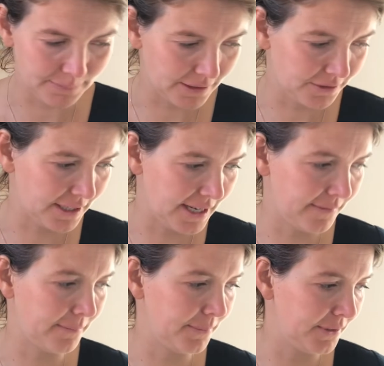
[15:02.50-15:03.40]
because I
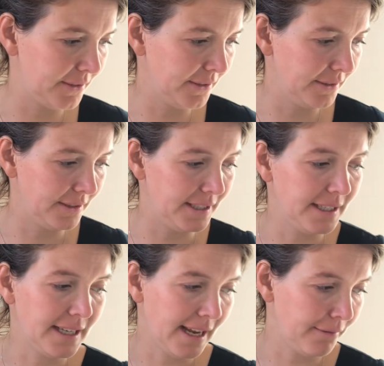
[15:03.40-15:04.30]
never
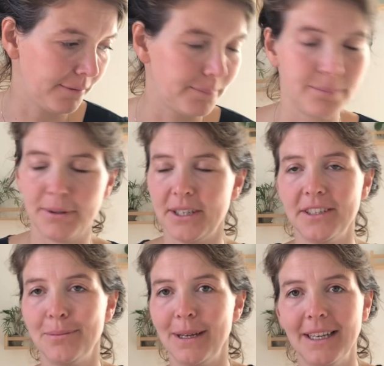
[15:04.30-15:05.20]
did ever
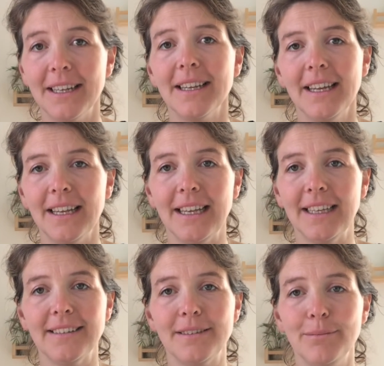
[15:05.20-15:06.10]
participate in
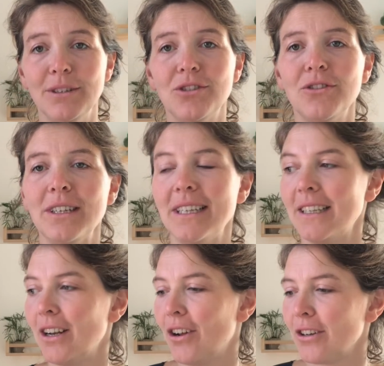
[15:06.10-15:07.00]
his mystery knit
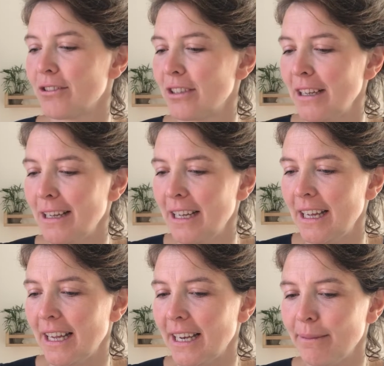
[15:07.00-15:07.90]
alongs,
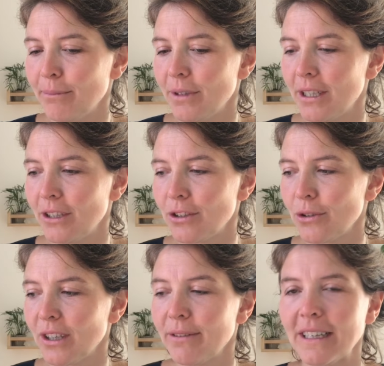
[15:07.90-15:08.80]
and I'm not
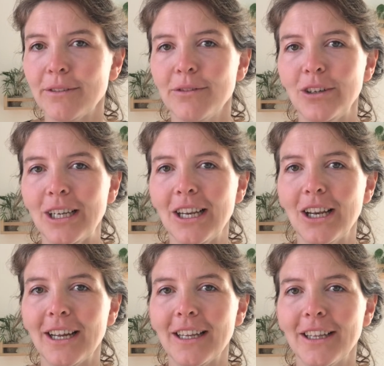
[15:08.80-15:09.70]
sure if I really
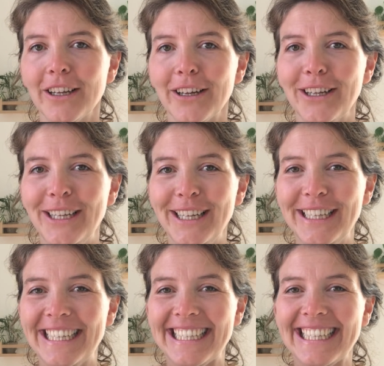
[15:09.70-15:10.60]
like the
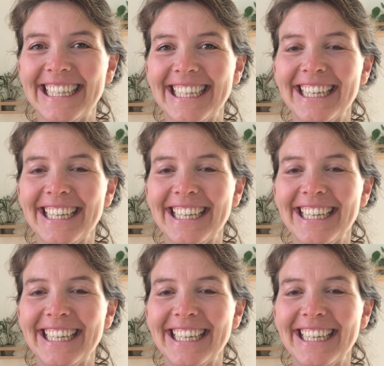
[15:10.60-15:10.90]
the